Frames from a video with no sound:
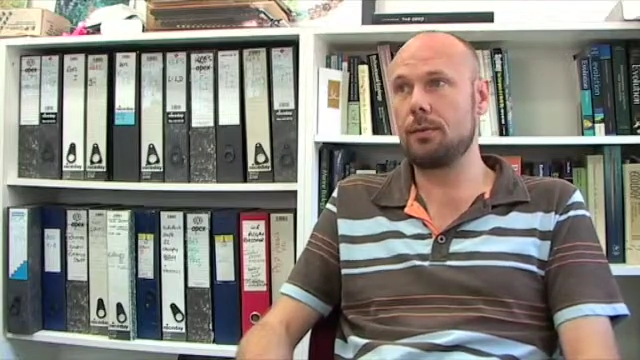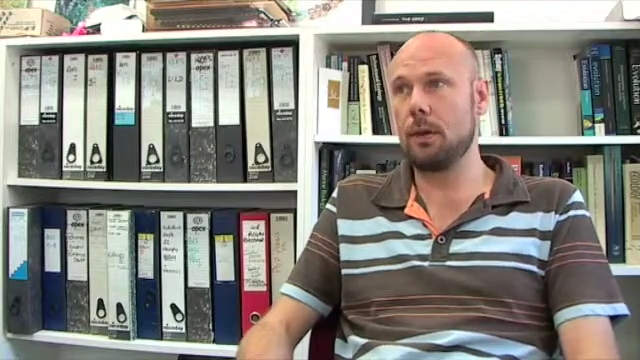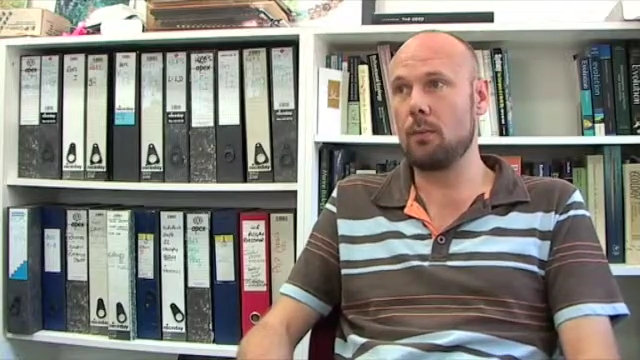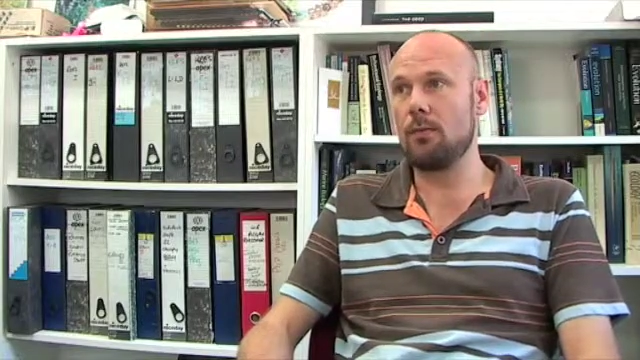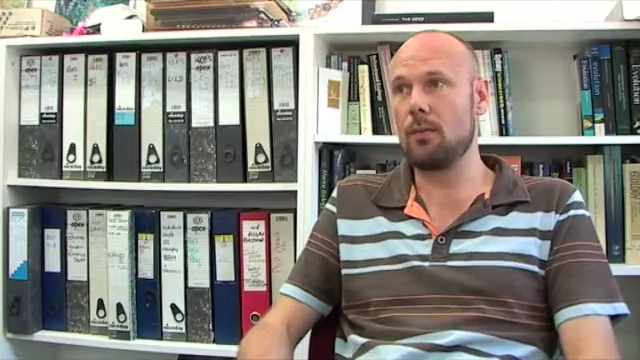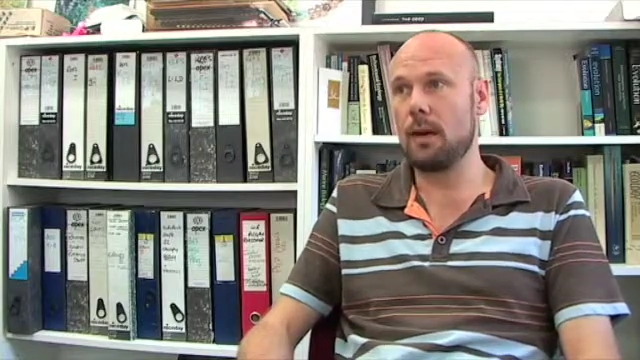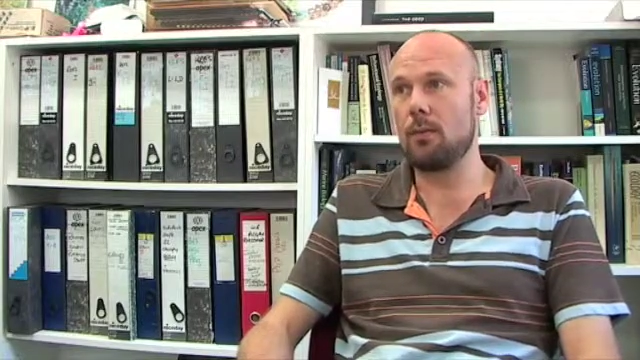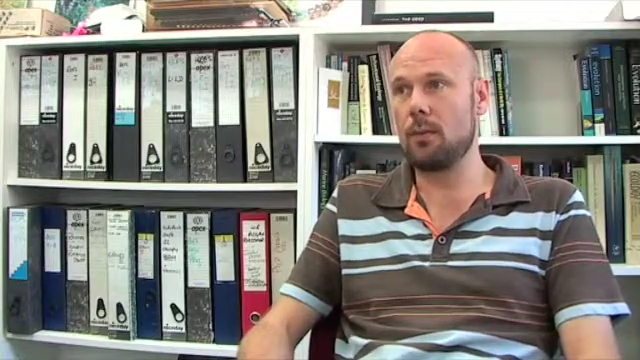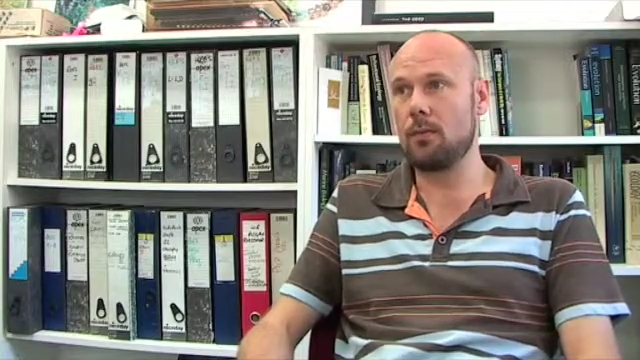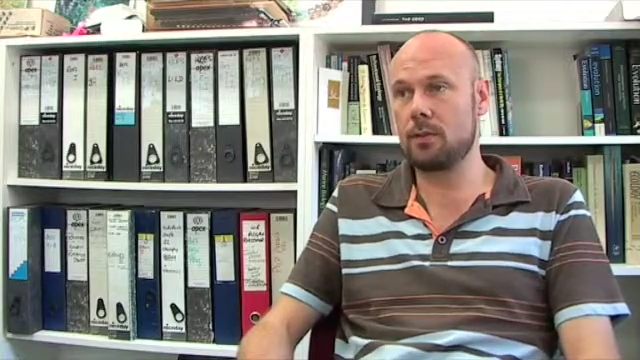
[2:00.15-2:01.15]
And we
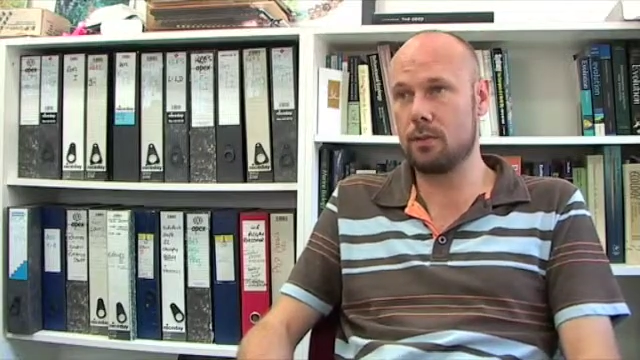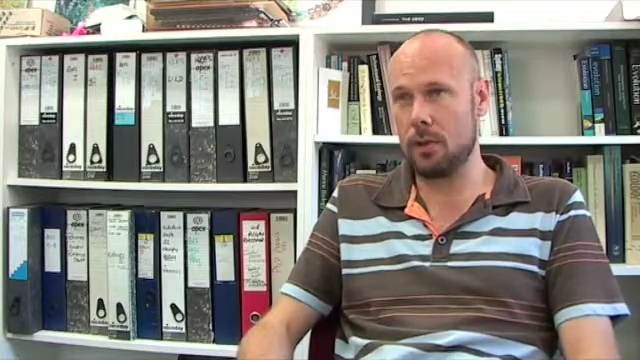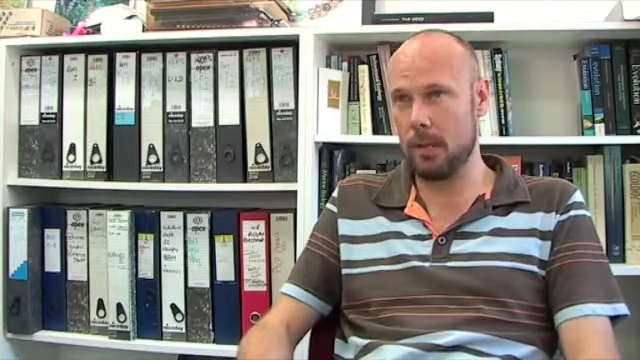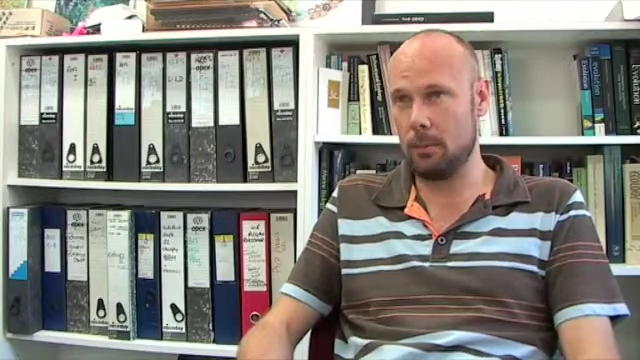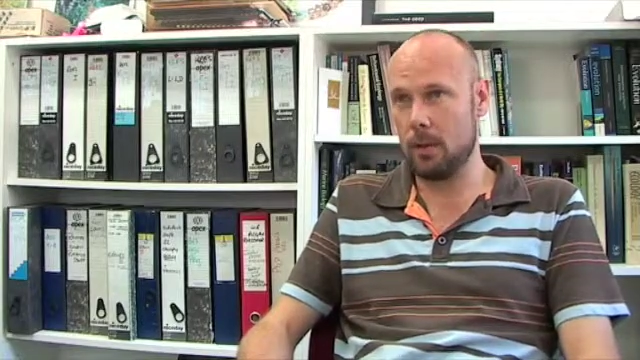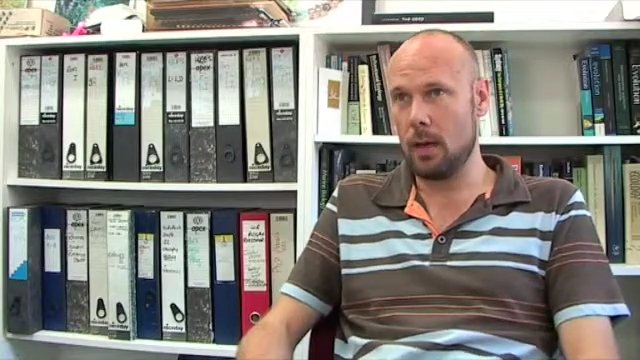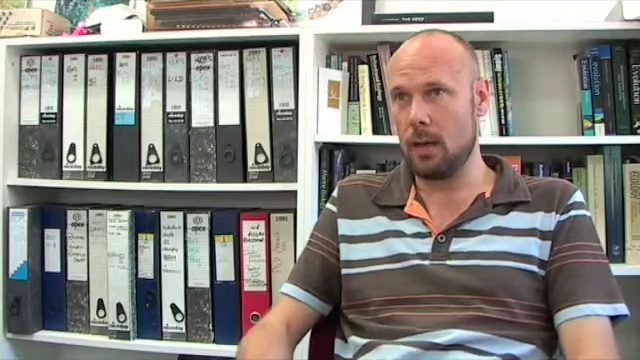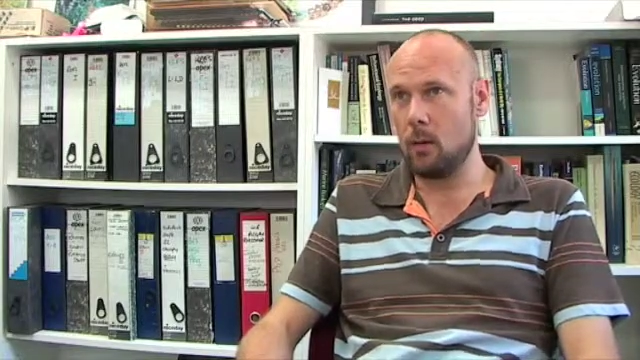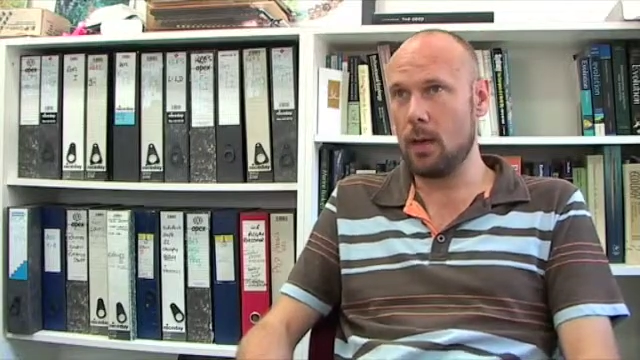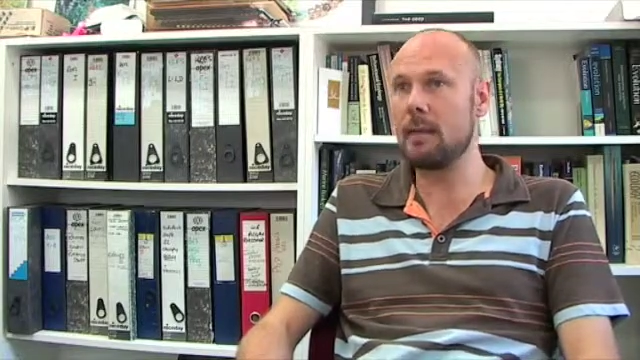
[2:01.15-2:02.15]
found that the sheep,
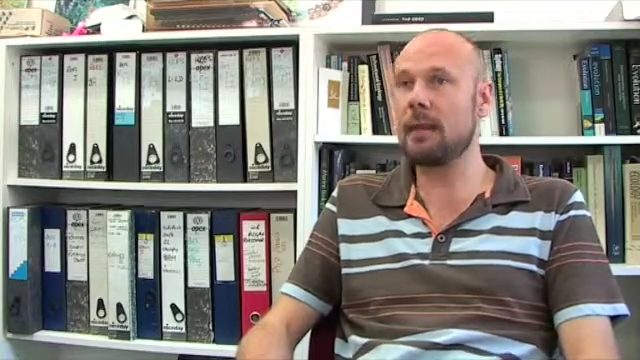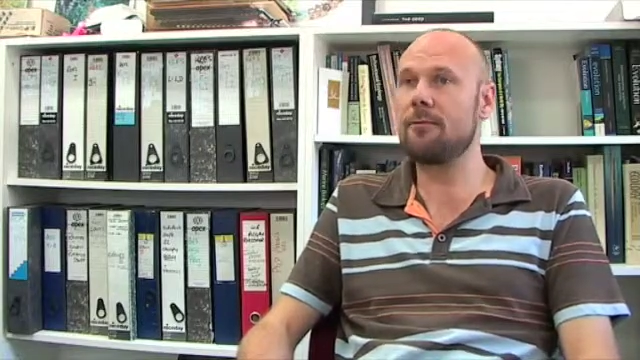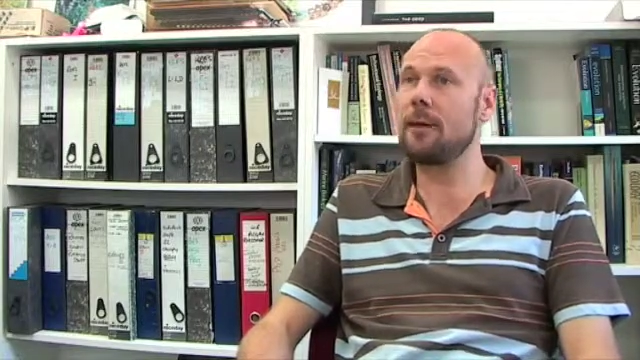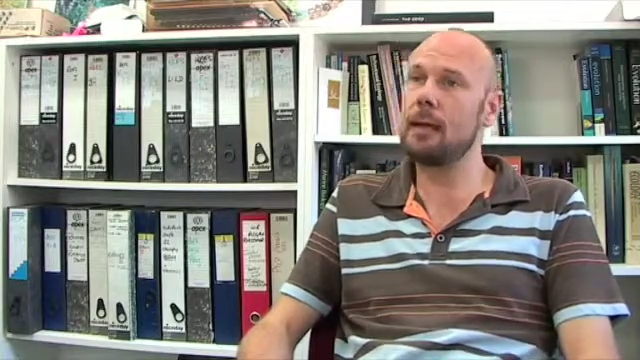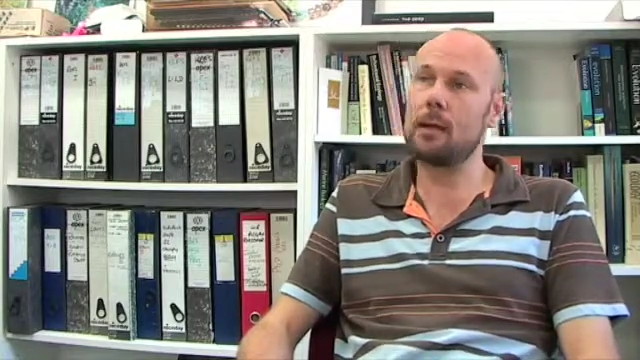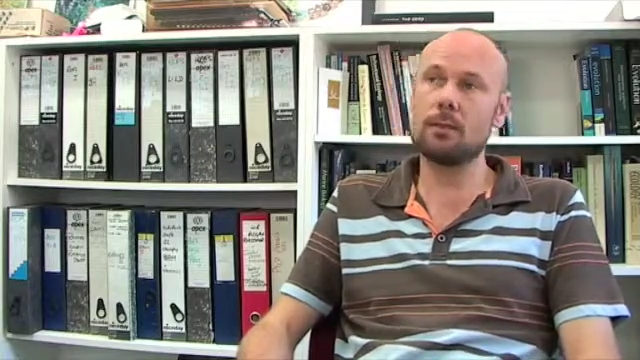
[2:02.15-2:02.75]
when they're feeding